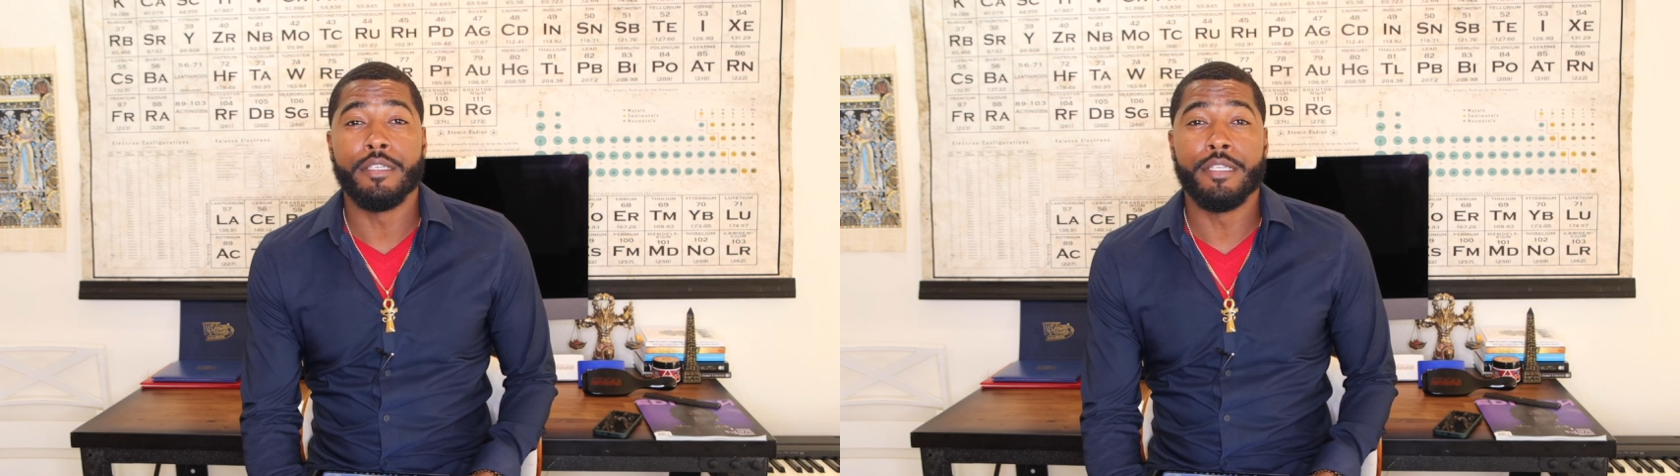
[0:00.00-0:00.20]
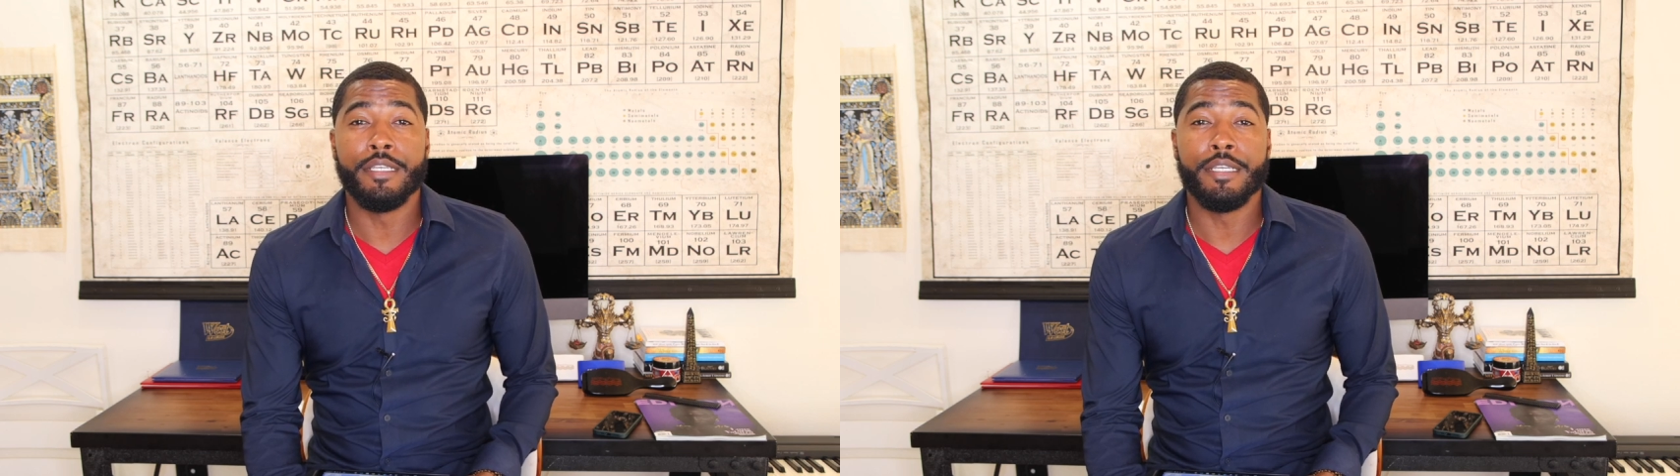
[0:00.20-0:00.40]

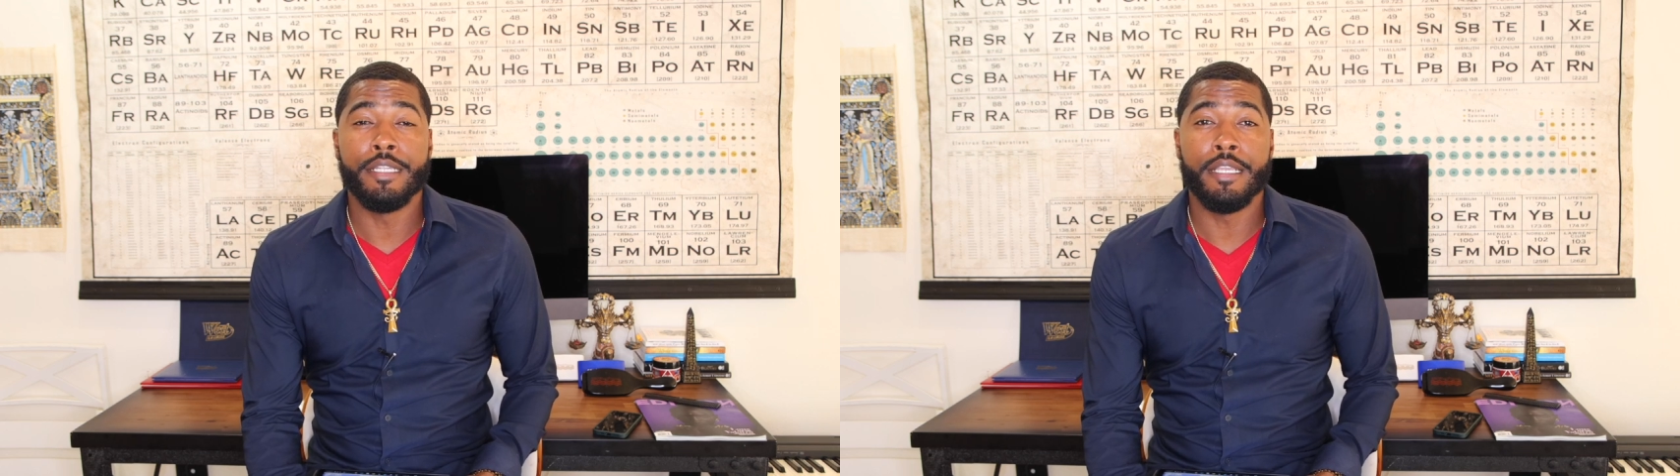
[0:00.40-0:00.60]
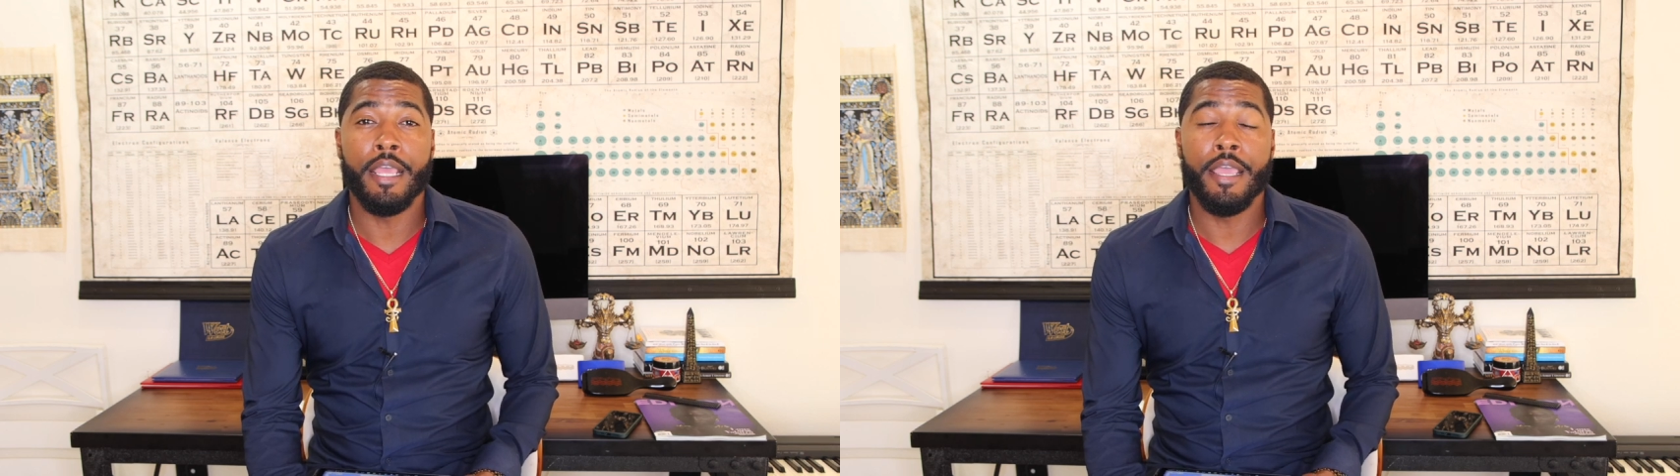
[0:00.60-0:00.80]

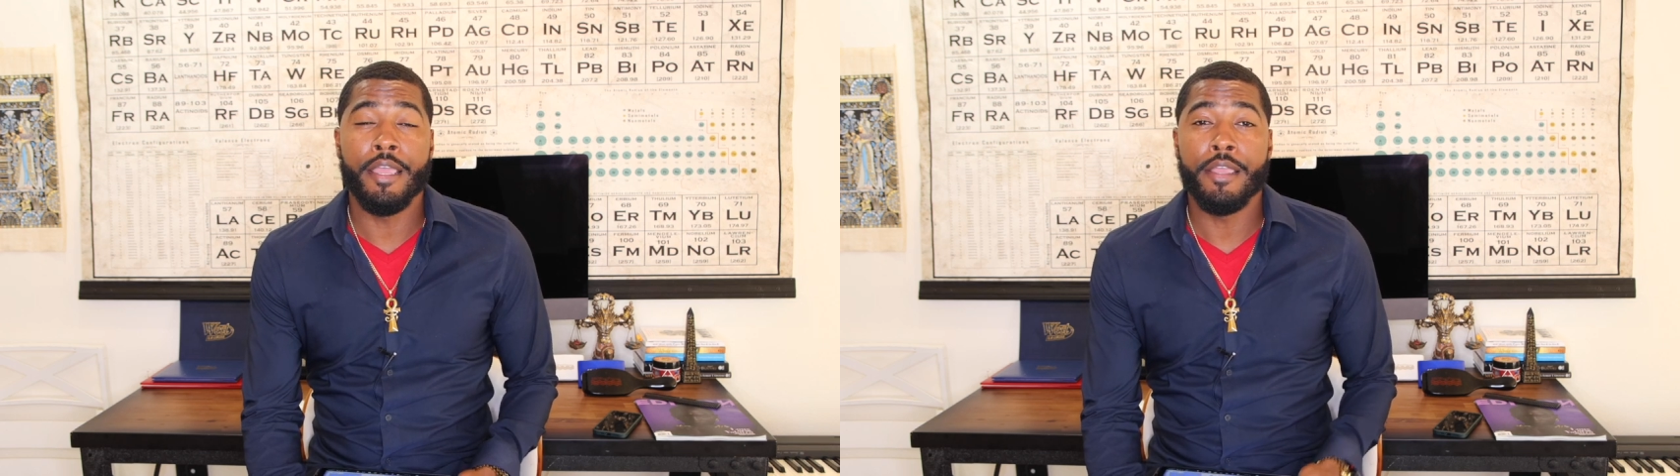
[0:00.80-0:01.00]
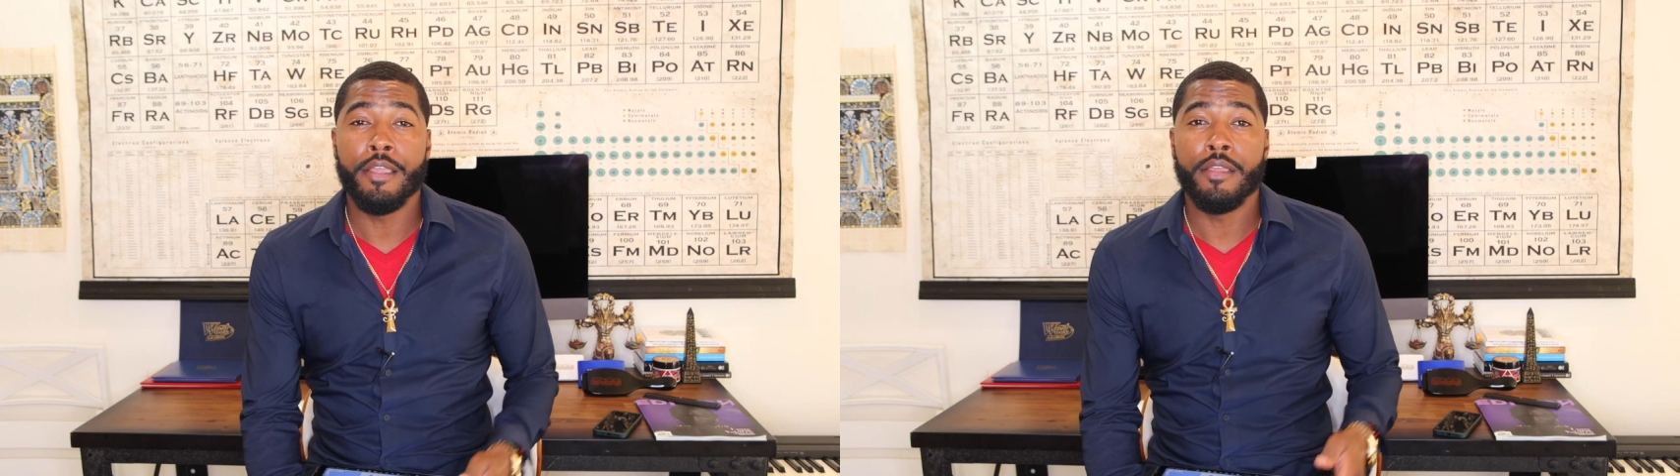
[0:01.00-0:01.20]

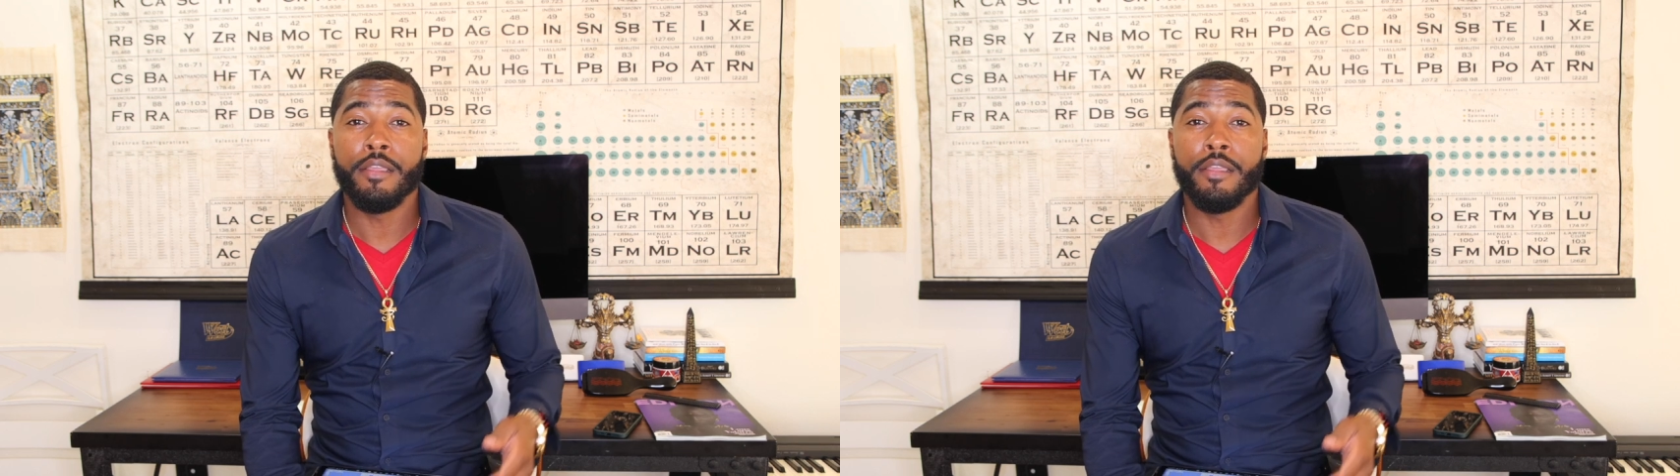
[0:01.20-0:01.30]
DNA